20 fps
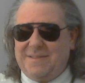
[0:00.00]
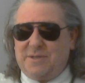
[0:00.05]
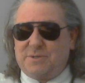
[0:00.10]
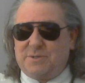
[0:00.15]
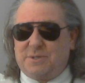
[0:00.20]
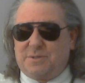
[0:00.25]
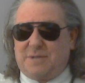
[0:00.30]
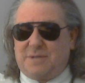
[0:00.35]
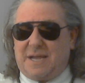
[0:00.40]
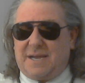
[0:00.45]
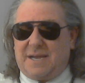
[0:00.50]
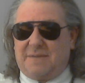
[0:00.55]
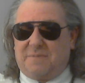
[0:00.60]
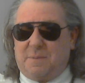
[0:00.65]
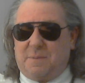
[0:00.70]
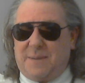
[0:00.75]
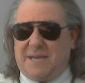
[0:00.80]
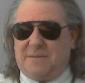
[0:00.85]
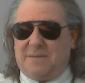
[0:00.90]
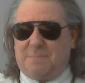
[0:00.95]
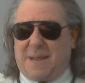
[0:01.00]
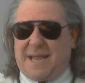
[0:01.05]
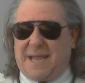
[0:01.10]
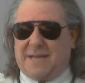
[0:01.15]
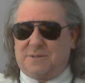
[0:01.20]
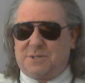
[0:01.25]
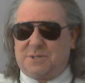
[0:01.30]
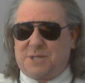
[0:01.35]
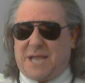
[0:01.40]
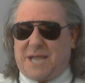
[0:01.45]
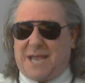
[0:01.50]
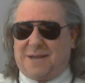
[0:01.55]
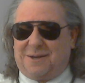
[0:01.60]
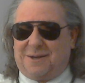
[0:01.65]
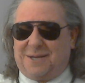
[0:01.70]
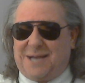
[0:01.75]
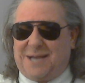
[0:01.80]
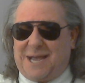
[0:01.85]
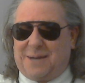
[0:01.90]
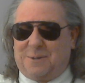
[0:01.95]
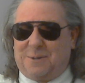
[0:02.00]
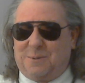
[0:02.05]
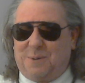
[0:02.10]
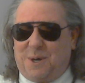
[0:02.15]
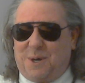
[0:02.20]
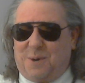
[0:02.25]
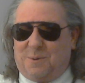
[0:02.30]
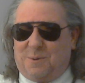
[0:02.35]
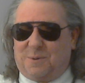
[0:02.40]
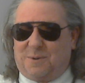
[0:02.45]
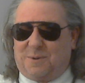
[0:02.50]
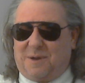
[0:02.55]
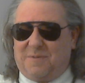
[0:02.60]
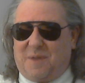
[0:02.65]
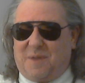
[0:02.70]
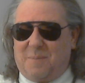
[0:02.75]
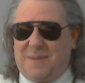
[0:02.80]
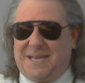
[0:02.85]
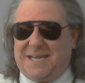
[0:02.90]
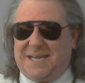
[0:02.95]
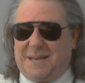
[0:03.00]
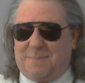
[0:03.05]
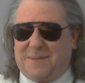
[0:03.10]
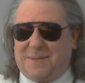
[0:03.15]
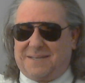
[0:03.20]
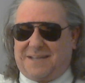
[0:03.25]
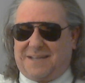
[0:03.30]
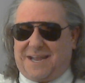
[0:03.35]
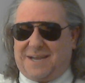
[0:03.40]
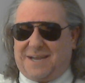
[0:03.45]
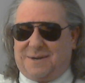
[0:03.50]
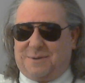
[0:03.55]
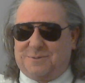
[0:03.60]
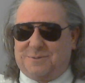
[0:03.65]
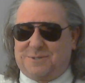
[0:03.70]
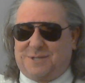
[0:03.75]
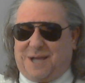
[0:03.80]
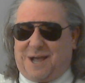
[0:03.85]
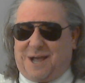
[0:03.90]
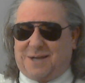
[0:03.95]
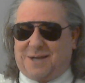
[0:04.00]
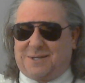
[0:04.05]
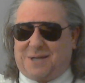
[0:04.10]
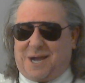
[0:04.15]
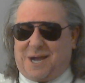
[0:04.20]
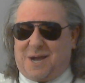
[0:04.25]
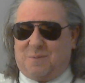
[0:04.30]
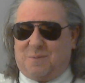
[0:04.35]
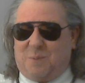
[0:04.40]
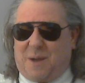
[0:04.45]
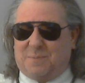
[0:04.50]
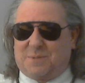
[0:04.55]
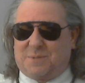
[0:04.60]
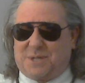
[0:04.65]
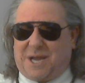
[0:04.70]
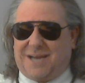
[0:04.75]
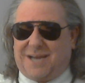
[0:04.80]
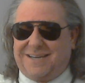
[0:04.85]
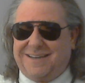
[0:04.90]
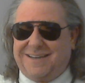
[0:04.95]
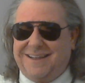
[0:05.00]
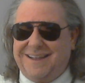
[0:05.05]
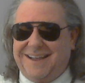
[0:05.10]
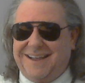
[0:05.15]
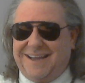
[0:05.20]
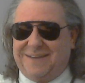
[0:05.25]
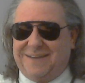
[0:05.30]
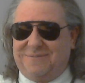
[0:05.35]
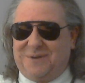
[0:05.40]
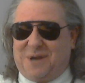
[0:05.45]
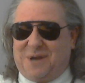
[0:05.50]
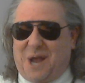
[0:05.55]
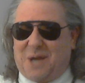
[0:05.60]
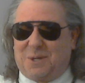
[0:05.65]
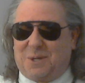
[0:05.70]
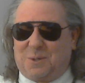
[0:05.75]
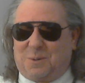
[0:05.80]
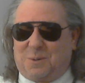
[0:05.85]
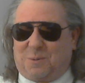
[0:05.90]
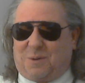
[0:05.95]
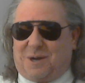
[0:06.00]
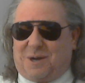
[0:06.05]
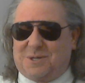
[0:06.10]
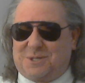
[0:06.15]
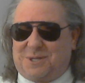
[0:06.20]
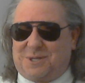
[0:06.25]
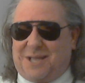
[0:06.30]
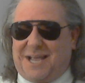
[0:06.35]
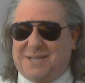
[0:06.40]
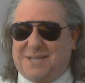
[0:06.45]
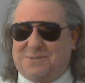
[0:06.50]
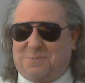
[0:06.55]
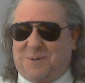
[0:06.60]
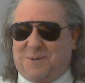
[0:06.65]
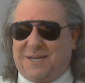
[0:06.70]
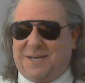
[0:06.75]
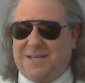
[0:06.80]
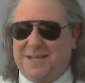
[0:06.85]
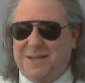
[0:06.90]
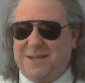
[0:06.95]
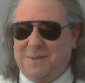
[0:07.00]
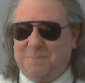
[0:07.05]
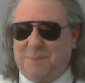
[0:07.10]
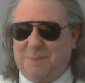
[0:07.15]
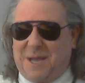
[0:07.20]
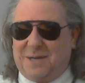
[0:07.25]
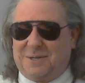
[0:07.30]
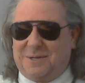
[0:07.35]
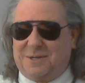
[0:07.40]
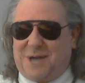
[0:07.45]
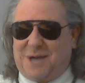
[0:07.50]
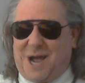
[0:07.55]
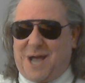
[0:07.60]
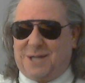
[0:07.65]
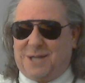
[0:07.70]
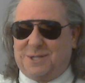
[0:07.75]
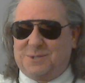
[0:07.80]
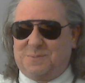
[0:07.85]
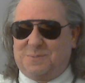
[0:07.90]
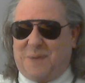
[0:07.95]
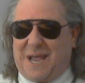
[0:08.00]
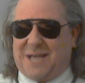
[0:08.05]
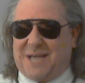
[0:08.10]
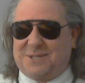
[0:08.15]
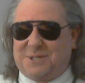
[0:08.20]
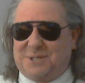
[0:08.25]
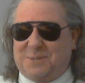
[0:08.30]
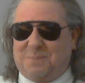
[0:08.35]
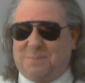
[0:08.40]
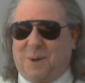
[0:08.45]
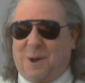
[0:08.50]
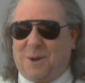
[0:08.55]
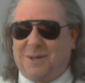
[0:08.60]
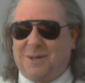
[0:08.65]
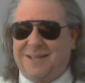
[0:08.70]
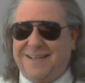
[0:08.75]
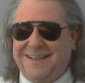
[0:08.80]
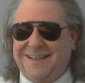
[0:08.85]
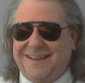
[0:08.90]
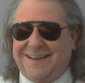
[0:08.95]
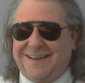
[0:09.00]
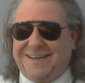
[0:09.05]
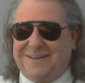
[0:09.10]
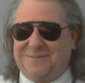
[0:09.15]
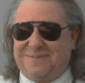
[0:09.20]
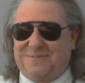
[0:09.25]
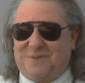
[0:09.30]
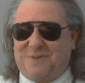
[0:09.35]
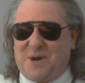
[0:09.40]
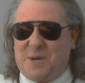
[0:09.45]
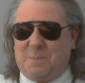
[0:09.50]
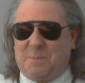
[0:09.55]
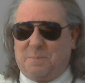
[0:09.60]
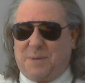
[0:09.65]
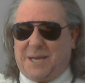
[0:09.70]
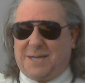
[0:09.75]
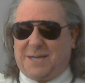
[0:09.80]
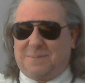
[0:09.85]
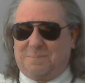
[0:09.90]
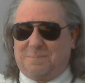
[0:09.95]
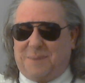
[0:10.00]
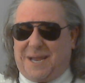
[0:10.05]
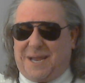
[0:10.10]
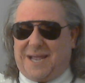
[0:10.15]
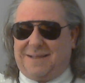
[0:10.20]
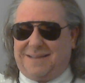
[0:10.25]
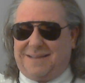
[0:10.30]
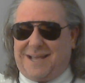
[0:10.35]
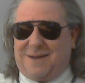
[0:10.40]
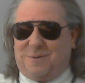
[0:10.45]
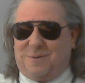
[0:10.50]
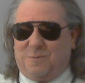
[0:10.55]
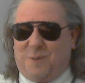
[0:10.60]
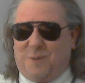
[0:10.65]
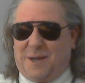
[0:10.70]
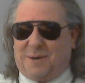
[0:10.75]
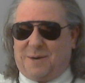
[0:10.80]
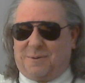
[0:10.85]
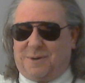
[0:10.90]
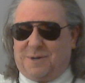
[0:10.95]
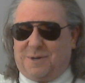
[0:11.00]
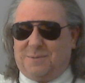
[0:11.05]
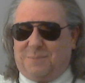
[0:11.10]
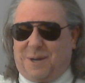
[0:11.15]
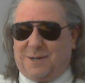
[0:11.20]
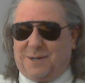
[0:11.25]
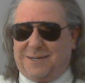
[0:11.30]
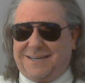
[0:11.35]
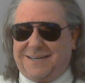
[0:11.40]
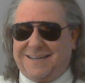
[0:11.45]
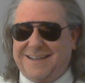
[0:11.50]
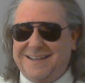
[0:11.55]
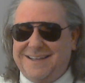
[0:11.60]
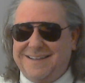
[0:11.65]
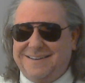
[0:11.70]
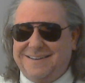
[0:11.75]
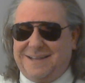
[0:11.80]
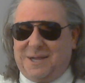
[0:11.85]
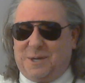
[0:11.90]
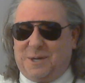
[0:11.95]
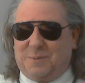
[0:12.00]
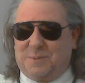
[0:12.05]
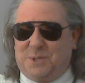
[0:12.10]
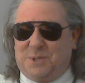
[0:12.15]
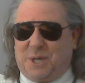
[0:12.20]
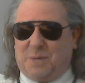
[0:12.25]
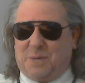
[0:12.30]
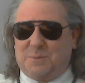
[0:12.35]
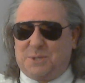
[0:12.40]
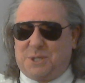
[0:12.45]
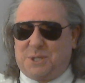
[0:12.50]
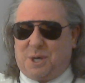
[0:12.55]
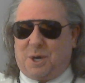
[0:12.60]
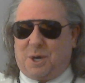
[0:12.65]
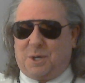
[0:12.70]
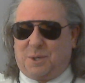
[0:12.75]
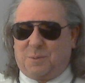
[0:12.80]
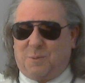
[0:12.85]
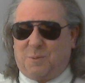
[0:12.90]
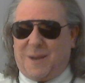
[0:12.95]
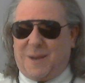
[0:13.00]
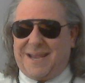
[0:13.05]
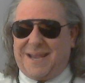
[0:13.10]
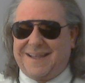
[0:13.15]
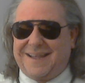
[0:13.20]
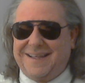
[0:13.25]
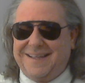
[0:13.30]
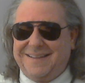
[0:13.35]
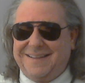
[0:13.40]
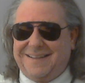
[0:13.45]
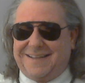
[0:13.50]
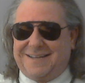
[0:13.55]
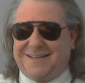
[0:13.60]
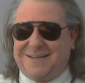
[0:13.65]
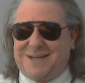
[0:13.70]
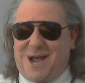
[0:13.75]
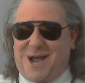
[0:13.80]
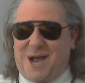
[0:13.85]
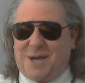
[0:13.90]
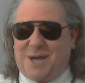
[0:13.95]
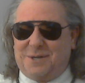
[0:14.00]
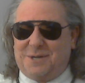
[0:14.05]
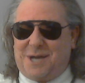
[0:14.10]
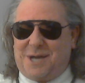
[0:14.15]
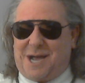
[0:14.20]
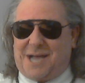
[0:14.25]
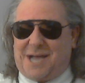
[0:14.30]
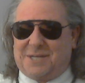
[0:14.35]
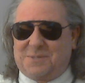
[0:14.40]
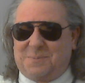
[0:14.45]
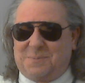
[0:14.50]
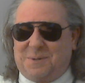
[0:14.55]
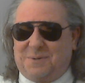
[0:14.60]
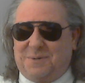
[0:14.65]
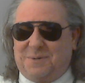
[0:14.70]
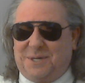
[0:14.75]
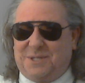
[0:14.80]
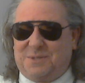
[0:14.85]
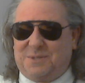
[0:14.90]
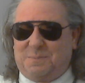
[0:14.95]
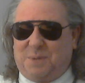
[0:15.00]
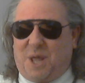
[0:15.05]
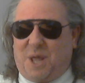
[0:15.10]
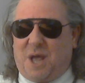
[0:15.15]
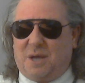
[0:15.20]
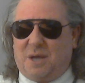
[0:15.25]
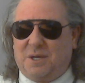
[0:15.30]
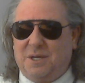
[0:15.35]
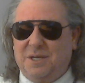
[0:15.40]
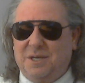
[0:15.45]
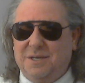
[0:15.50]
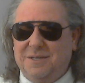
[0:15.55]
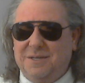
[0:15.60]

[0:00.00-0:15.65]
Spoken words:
This is Dave, the Meat Man Scanaliato, owner of the meatandpotatoes.com website. And if you got crushed last week betting college basketball and need a free pig bailout winner on Monday to help jumpstart your week, like a guy in the hospital needs blood,